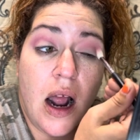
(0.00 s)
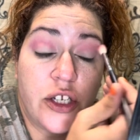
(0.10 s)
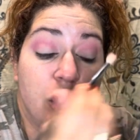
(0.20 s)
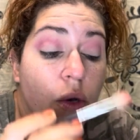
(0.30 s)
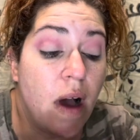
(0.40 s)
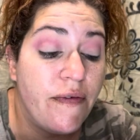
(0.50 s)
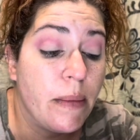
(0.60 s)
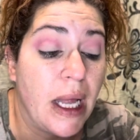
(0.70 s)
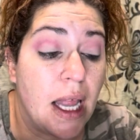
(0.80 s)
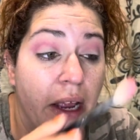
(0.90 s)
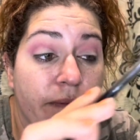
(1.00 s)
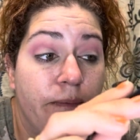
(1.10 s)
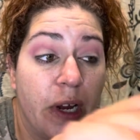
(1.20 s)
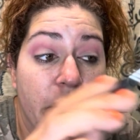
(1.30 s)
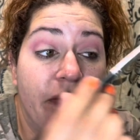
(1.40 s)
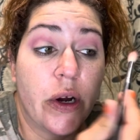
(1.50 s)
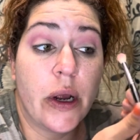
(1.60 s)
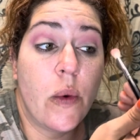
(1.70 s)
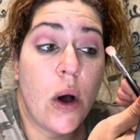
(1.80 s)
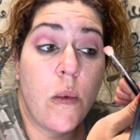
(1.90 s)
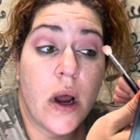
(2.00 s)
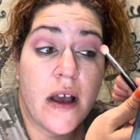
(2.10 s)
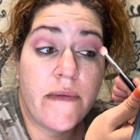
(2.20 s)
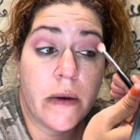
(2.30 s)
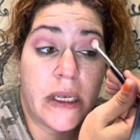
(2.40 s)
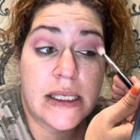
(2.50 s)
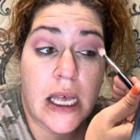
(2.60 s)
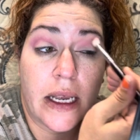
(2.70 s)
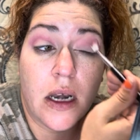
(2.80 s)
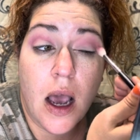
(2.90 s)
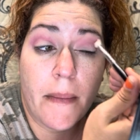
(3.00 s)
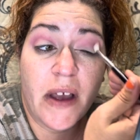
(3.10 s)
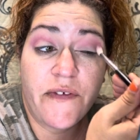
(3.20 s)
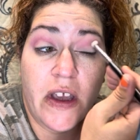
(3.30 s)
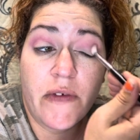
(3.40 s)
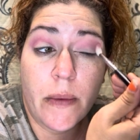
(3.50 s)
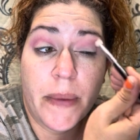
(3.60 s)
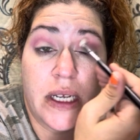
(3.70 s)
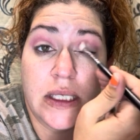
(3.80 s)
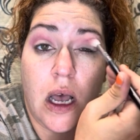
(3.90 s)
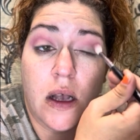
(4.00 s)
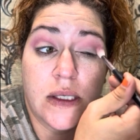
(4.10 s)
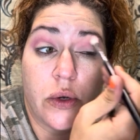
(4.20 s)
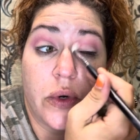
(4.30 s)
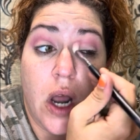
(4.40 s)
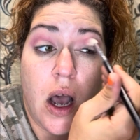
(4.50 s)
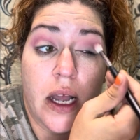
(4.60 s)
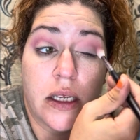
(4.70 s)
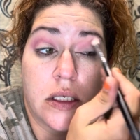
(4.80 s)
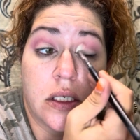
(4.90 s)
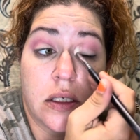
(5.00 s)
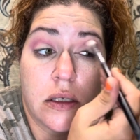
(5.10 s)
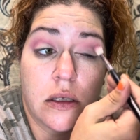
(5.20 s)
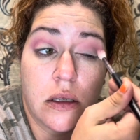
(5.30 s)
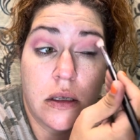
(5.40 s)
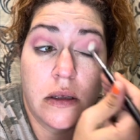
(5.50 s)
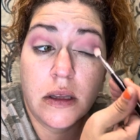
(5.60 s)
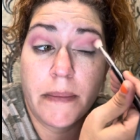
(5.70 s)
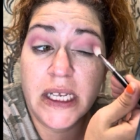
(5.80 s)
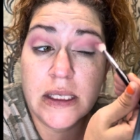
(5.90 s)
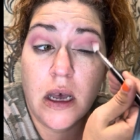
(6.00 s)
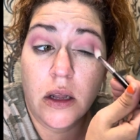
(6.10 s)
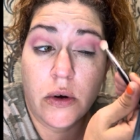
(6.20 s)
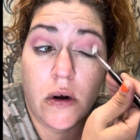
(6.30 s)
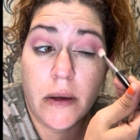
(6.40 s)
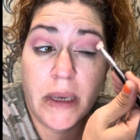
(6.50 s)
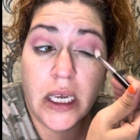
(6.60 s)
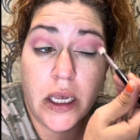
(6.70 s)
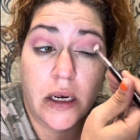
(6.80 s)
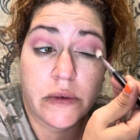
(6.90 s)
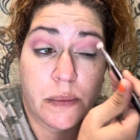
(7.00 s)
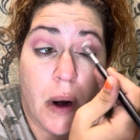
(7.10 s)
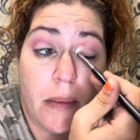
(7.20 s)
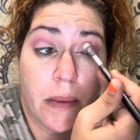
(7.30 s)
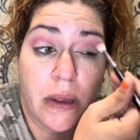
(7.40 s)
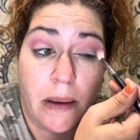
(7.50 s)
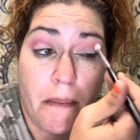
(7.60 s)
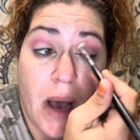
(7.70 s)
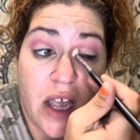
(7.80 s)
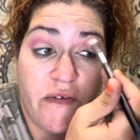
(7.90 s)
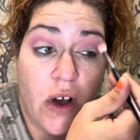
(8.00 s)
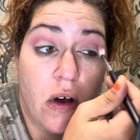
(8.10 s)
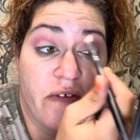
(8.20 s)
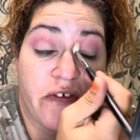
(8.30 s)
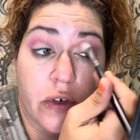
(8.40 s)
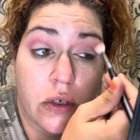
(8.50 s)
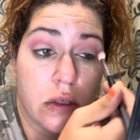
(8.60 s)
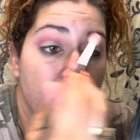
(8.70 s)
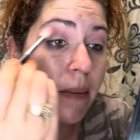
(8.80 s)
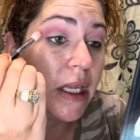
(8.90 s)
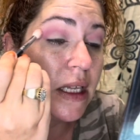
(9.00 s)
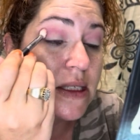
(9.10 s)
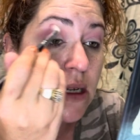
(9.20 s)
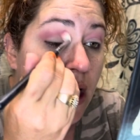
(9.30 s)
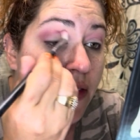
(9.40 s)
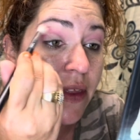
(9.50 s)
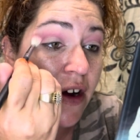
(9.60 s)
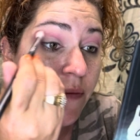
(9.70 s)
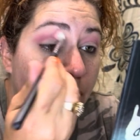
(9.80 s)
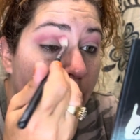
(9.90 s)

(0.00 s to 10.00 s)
two of them I like very, very well. One of them is like not my favorite, but it's also not the best color on me. And it was probably my fault for, I mean, that's not their